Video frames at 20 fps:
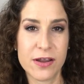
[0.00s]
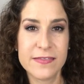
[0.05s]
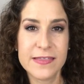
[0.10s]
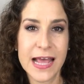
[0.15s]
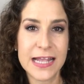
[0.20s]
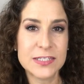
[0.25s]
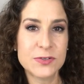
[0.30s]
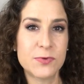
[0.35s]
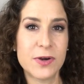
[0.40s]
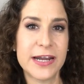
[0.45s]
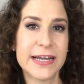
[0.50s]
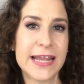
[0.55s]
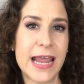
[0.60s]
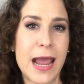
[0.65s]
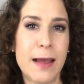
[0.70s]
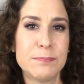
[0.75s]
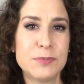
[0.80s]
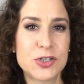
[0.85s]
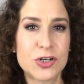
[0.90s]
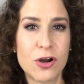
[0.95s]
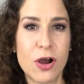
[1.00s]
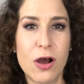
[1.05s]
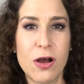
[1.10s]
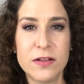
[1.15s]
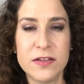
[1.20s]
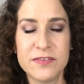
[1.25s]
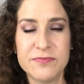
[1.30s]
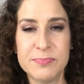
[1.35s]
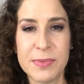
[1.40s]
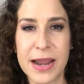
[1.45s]
And that's where I capture
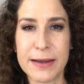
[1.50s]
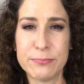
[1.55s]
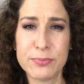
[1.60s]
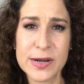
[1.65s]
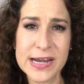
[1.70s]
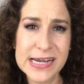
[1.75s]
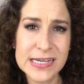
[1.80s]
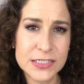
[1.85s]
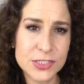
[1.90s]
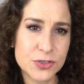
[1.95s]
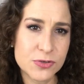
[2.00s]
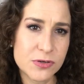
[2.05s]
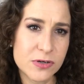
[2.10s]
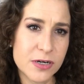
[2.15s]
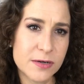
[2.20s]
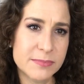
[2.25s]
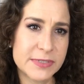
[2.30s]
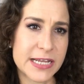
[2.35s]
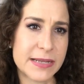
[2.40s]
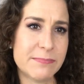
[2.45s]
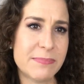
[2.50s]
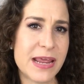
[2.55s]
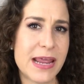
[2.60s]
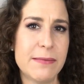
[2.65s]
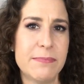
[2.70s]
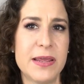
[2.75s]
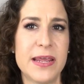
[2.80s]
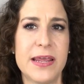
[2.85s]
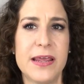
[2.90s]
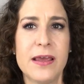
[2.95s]
all of my brainstorms and
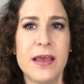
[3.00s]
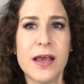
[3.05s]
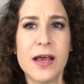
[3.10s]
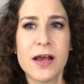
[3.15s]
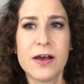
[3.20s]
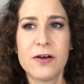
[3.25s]
maybe